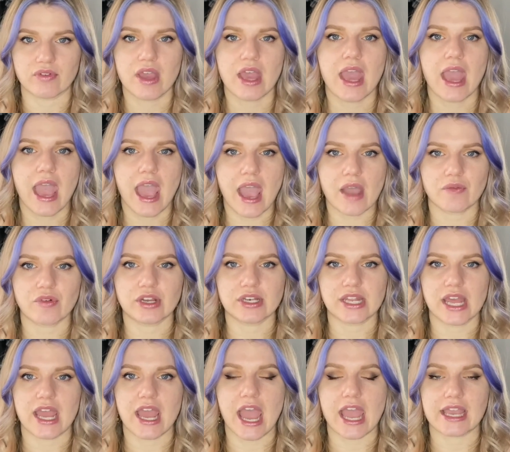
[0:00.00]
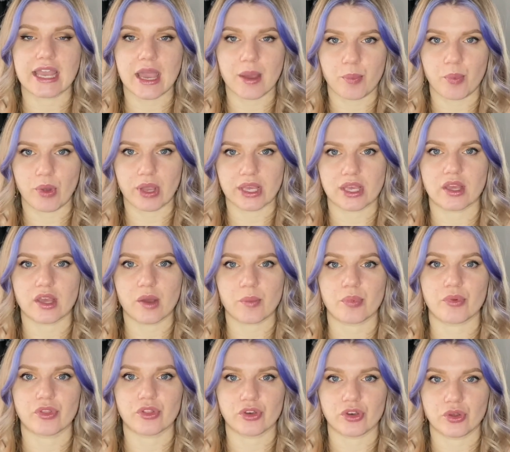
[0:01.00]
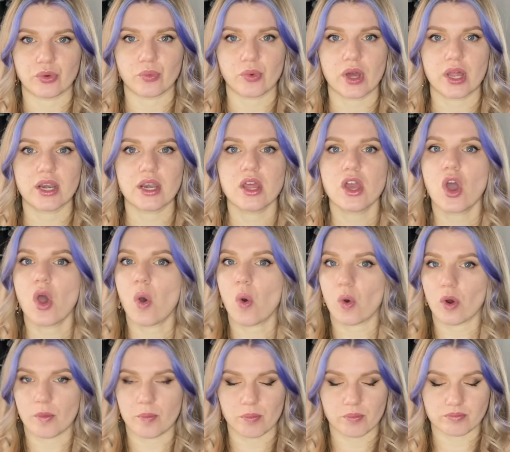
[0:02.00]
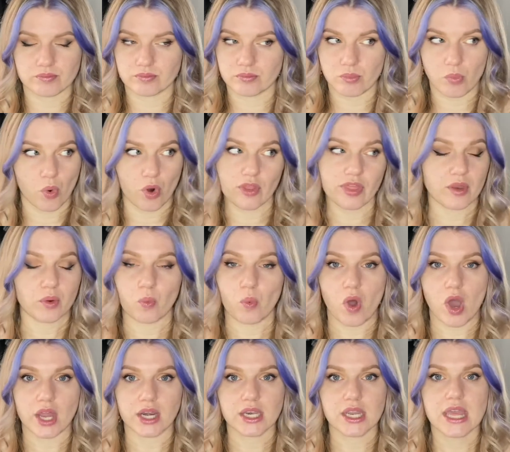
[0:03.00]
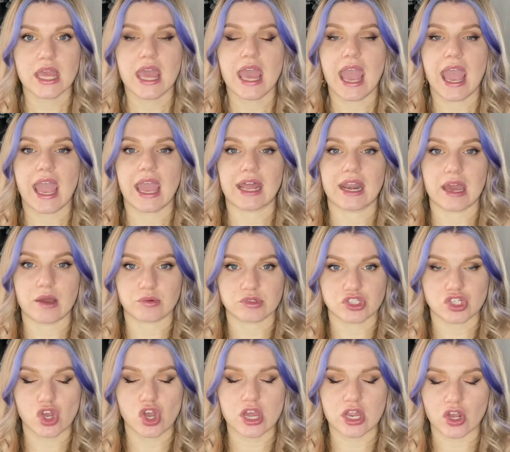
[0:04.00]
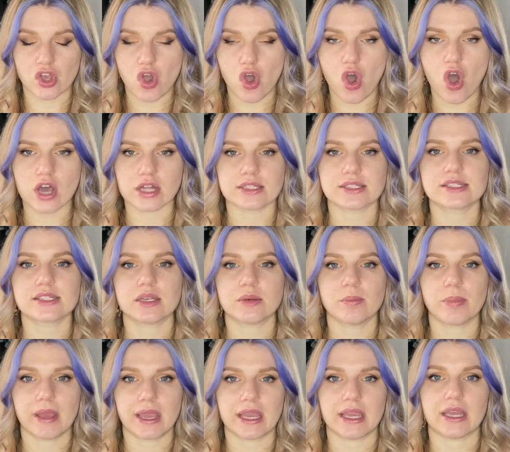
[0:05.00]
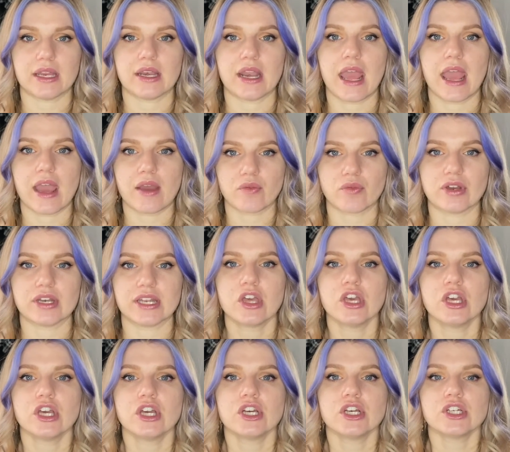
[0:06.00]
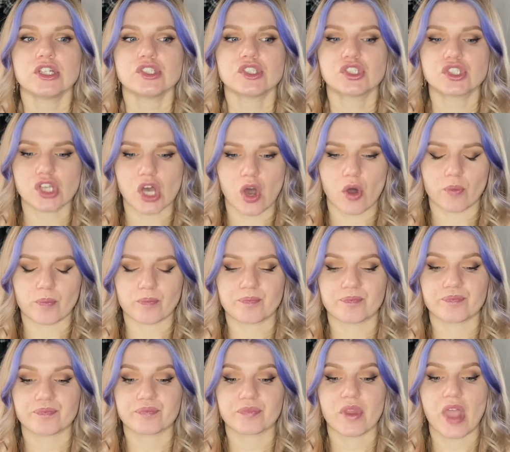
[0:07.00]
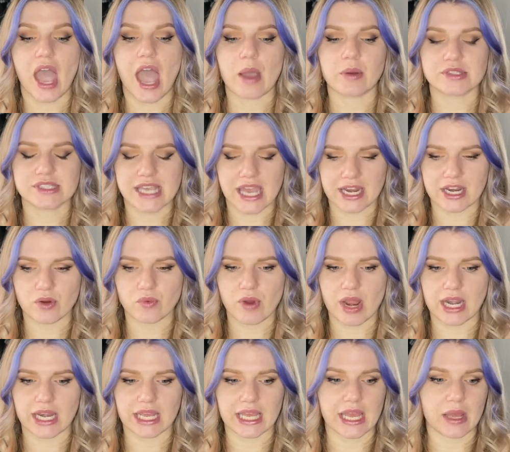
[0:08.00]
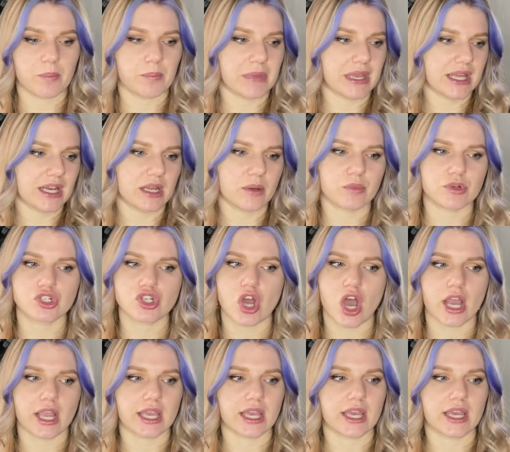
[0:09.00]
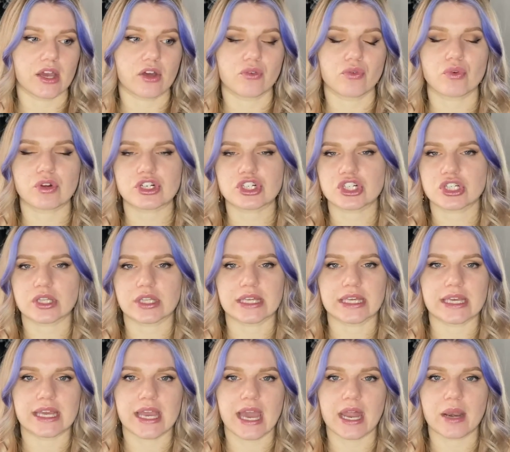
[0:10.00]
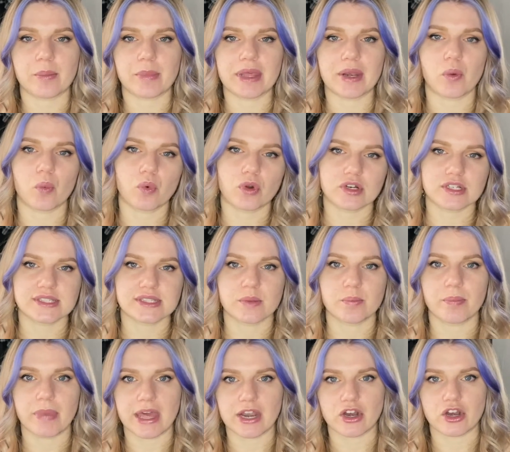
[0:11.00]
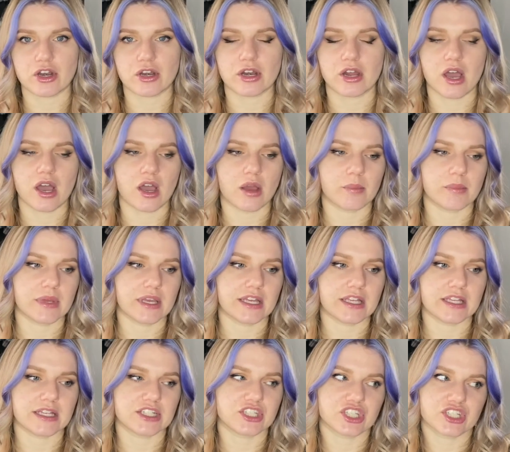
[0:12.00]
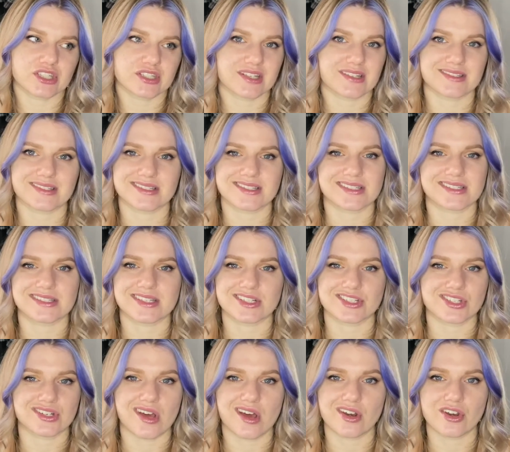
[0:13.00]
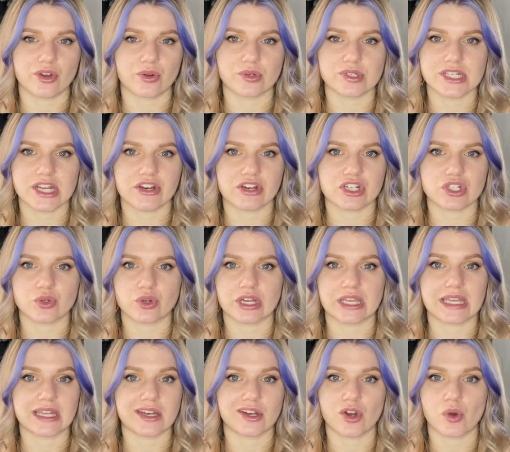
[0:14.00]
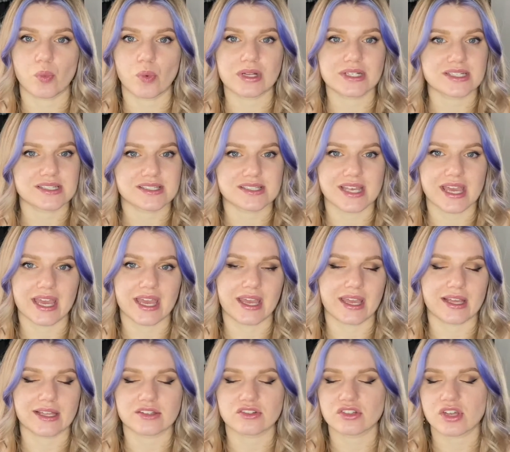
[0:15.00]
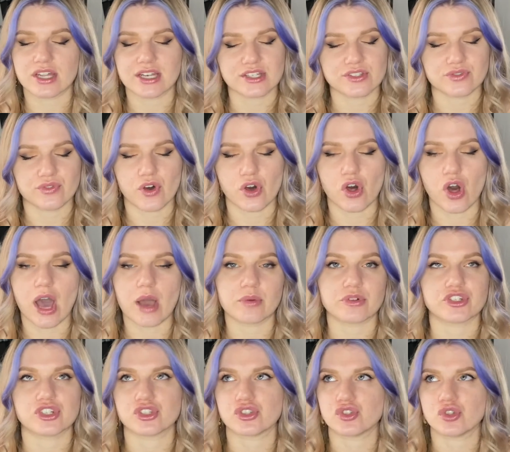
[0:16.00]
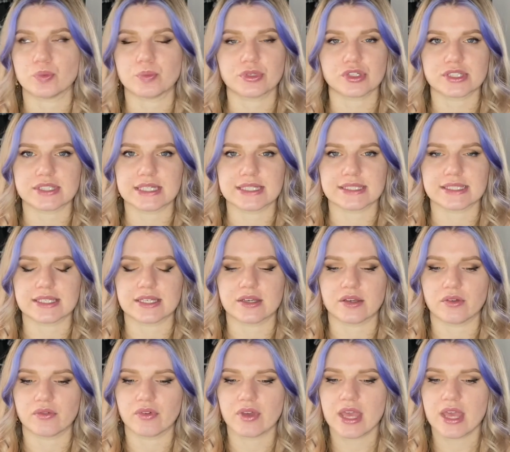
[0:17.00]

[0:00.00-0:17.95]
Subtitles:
Every day I kept waking up with a new one or more than one. And I was in constant pain every day. So I was getting ready. Me and him were talking. Unfortunately, he kind of made it worse than better. It just, because this is such an unknown territory, he didn't know what to say. It's not his fault. I was just super sensitive.